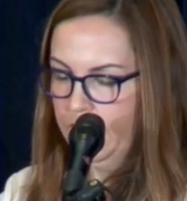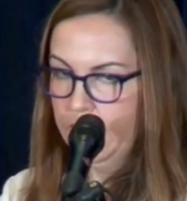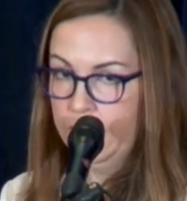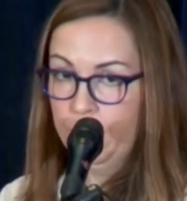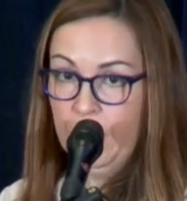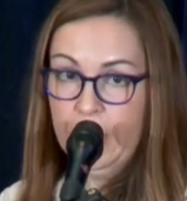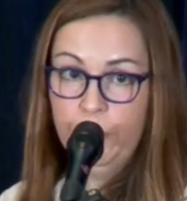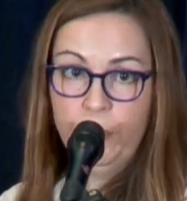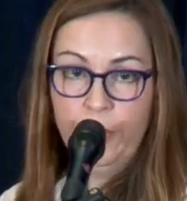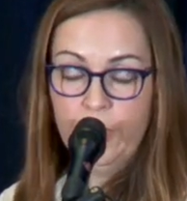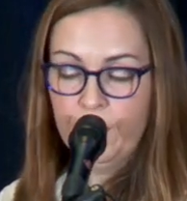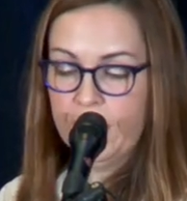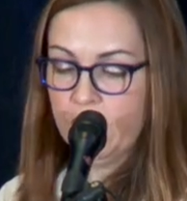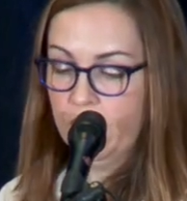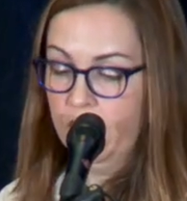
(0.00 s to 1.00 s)
And the main
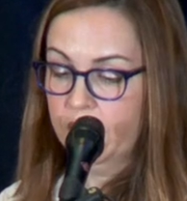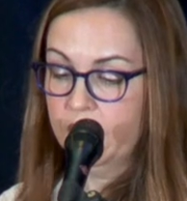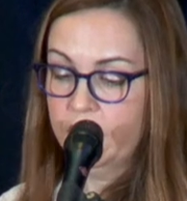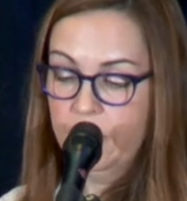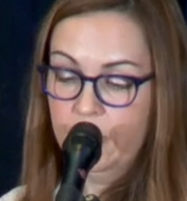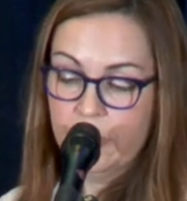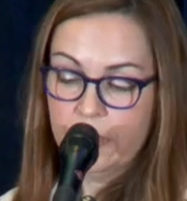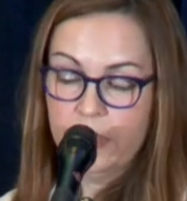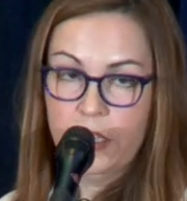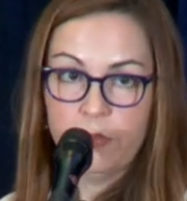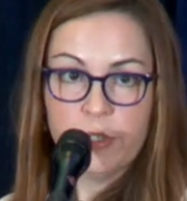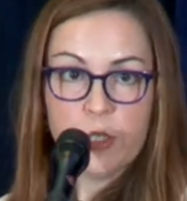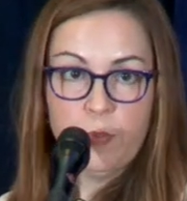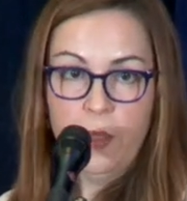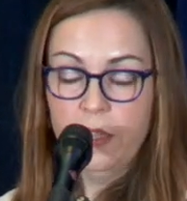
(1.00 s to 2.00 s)
point of my talk is this that
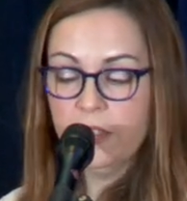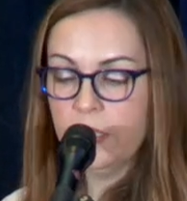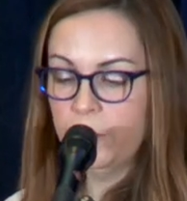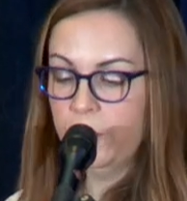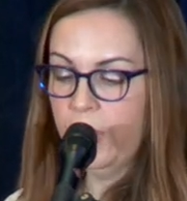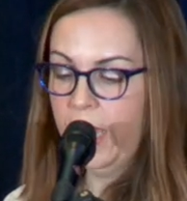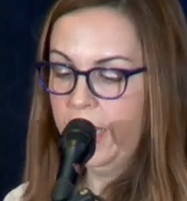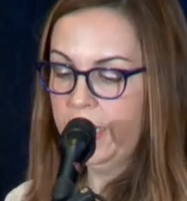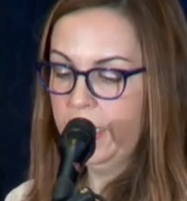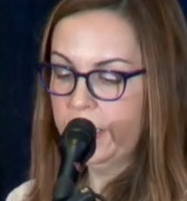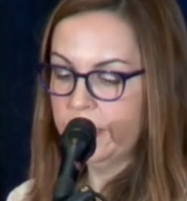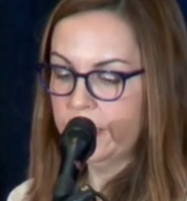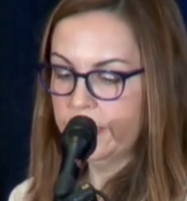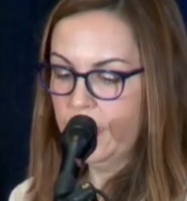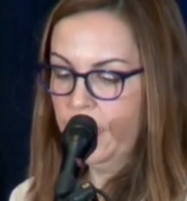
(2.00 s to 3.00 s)
responsible AI
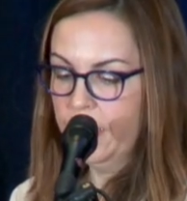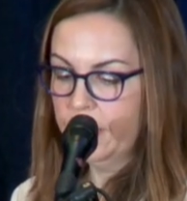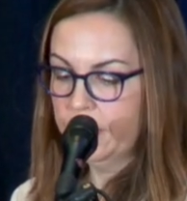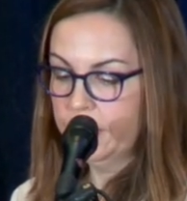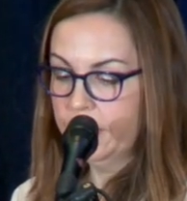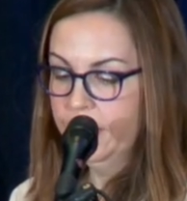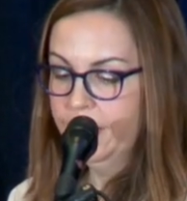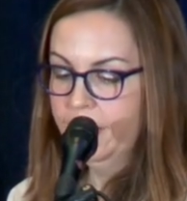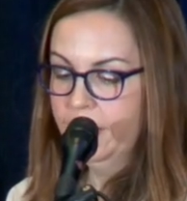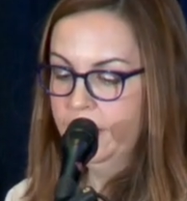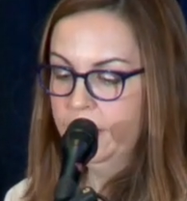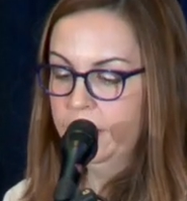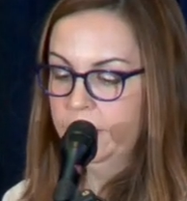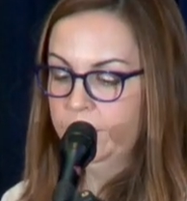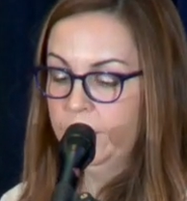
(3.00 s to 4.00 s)
design
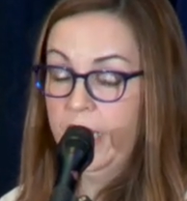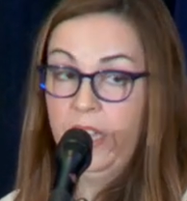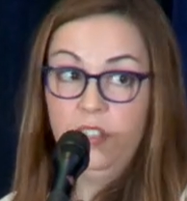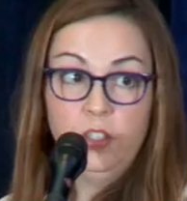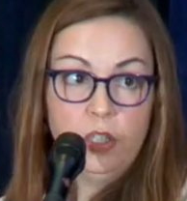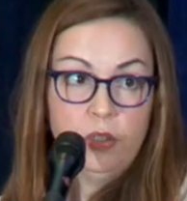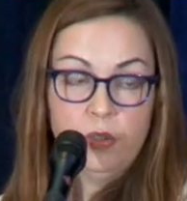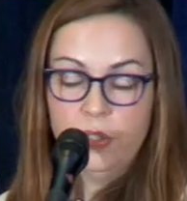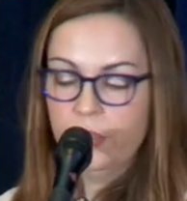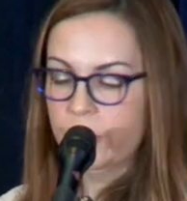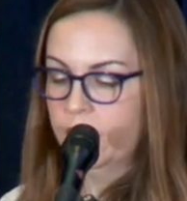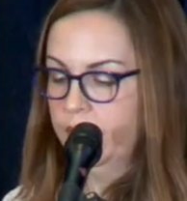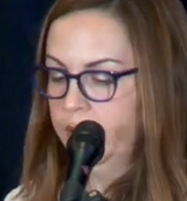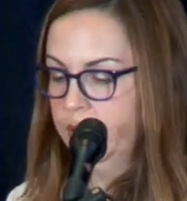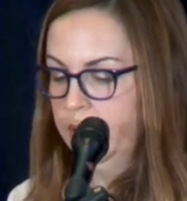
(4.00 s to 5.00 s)
and
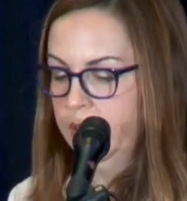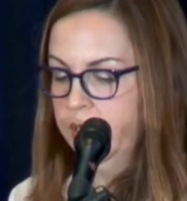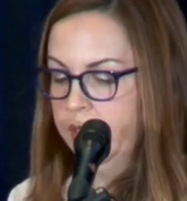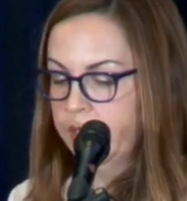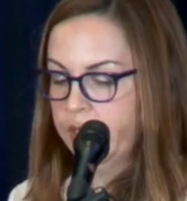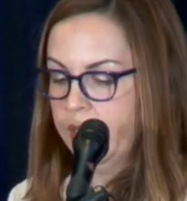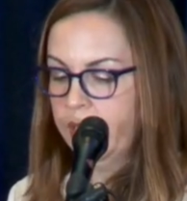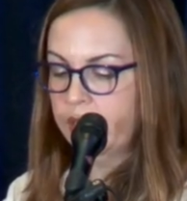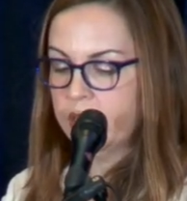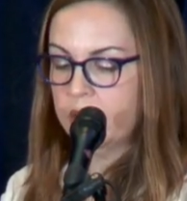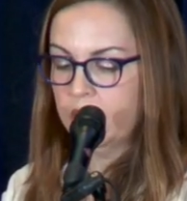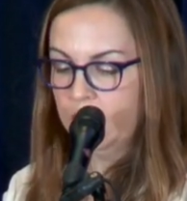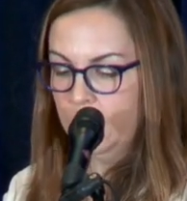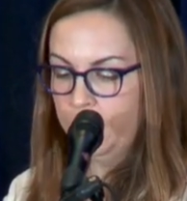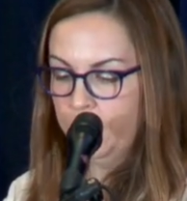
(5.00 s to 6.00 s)
use takes
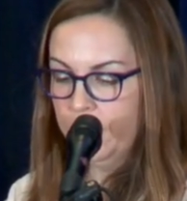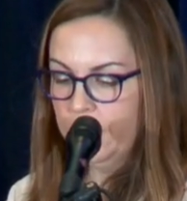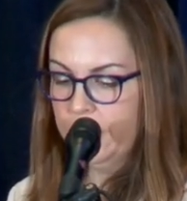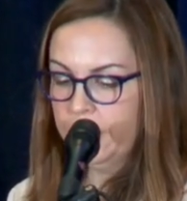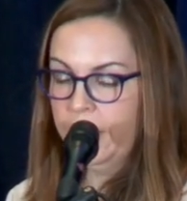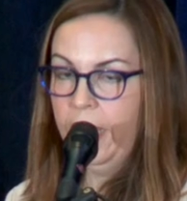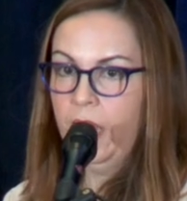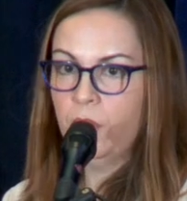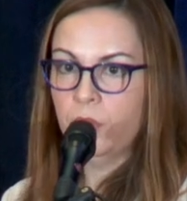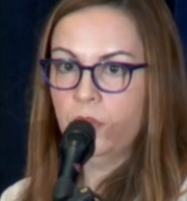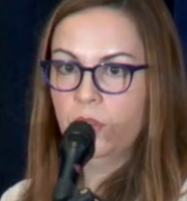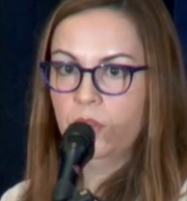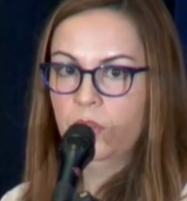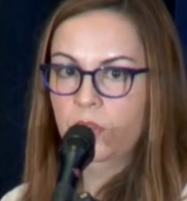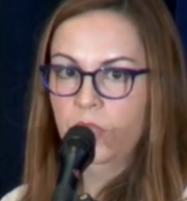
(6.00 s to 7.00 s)
deliberate
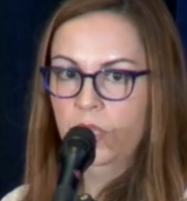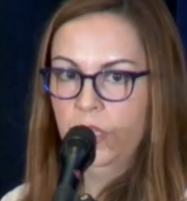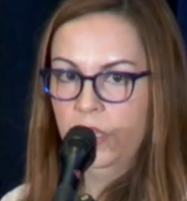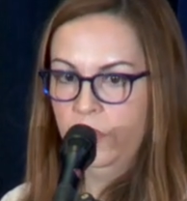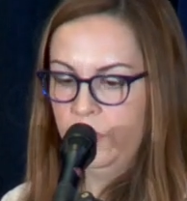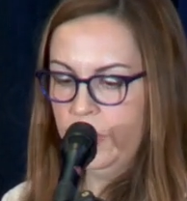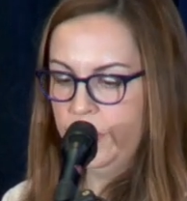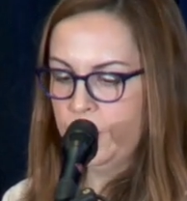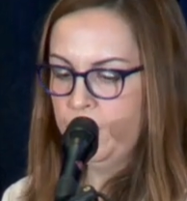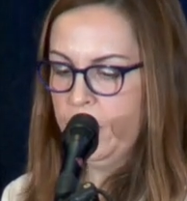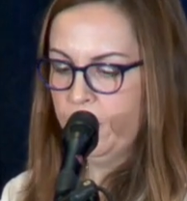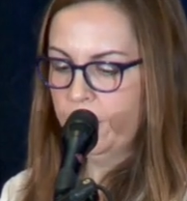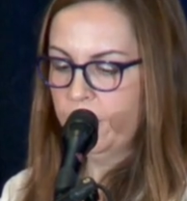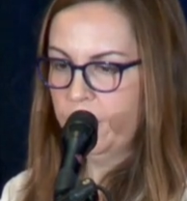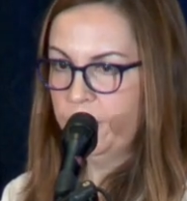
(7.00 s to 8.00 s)
account of these
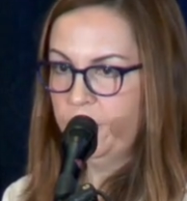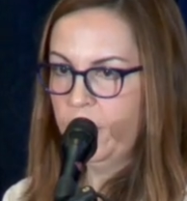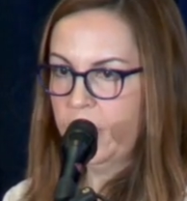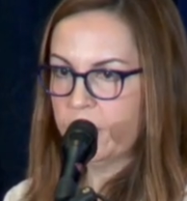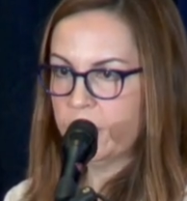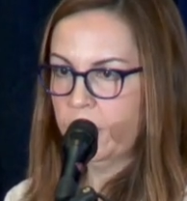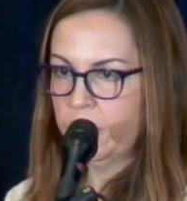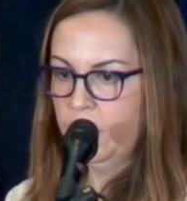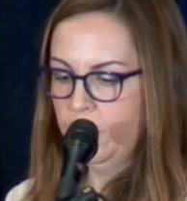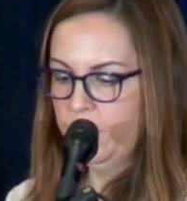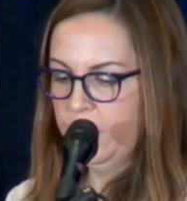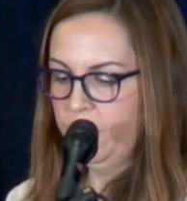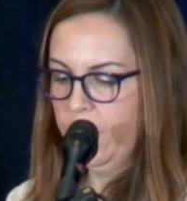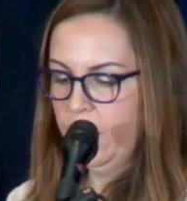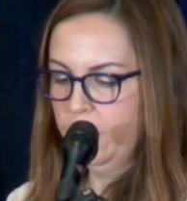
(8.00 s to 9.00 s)
mirror effects on
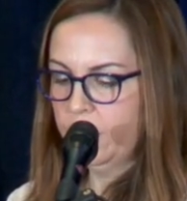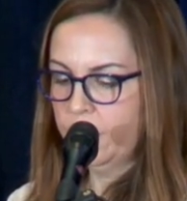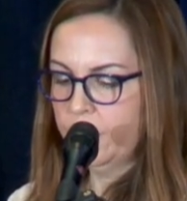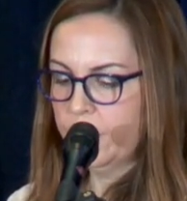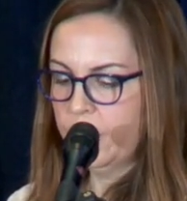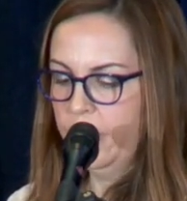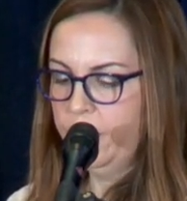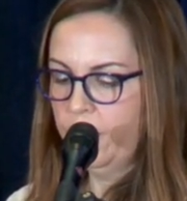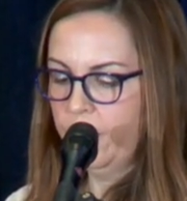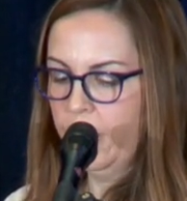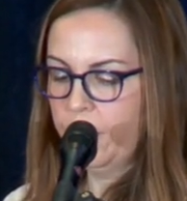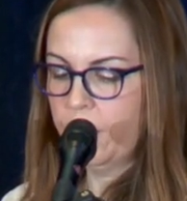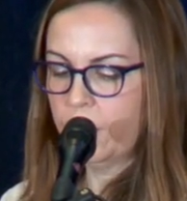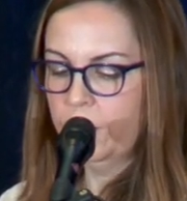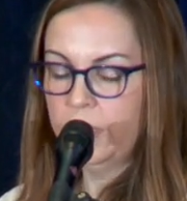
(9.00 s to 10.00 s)
human values and their
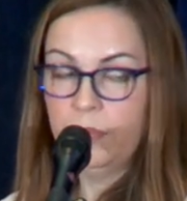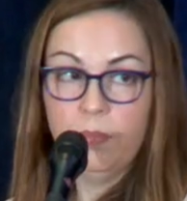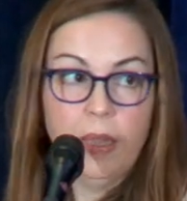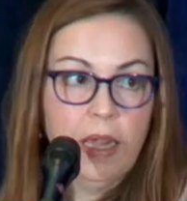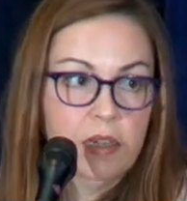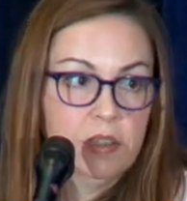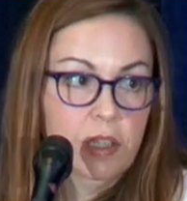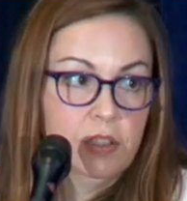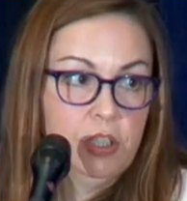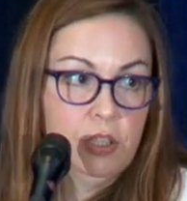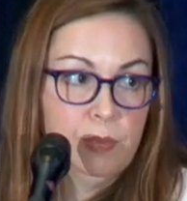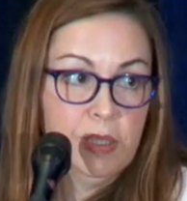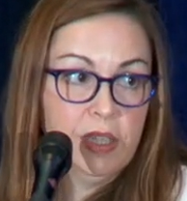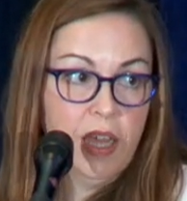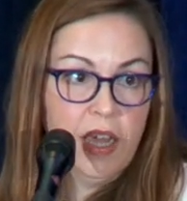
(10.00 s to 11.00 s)
ethical impact on
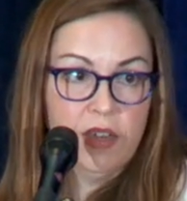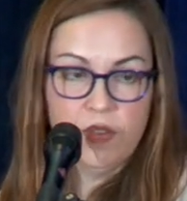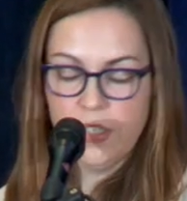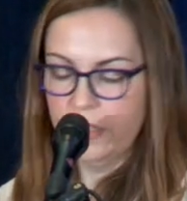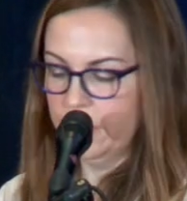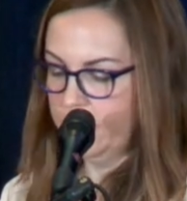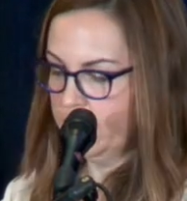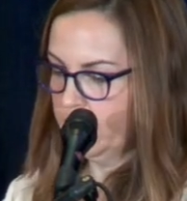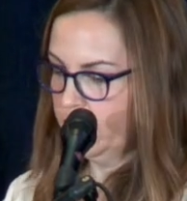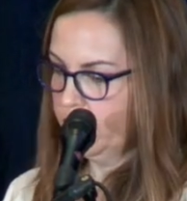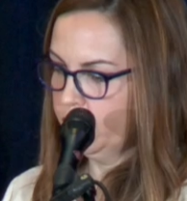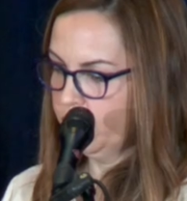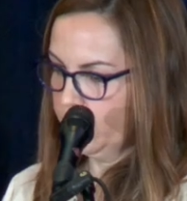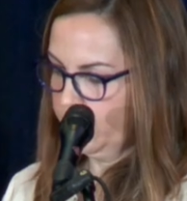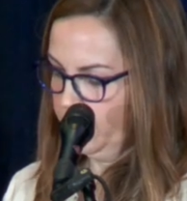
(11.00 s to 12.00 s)
human lives and
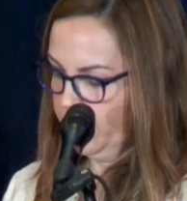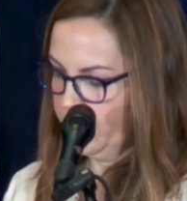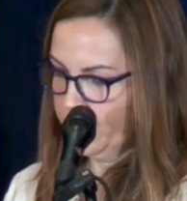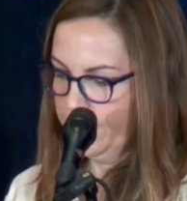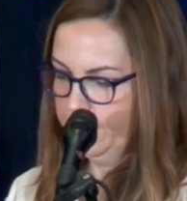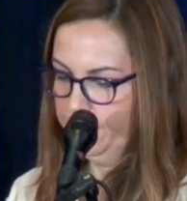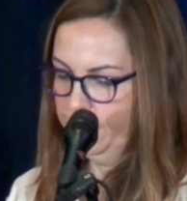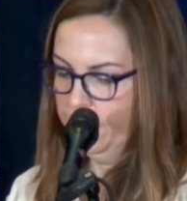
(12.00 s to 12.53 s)
institutions.